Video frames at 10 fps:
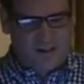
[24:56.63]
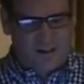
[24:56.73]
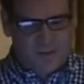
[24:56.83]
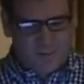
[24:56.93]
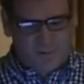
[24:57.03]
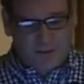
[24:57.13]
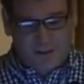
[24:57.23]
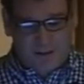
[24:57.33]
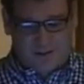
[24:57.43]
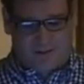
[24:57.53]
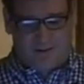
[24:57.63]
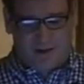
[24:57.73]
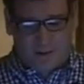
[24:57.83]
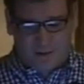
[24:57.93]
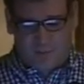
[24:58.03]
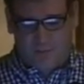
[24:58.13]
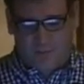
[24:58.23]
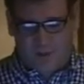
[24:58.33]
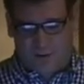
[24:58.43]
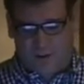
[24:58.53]
It made me feel at ease, because then I don't have to
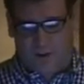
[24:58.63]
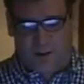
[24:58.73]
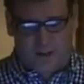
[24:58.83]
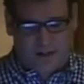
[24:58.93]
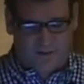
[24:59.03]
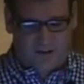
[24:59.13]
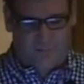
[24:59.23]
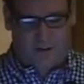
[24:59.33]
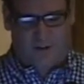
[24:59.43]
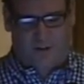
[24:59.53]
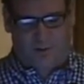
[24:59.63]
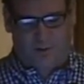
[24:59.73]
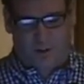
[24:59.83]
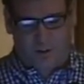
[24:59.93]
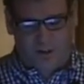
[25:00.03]
worry about, oh, I have to get married, or oh,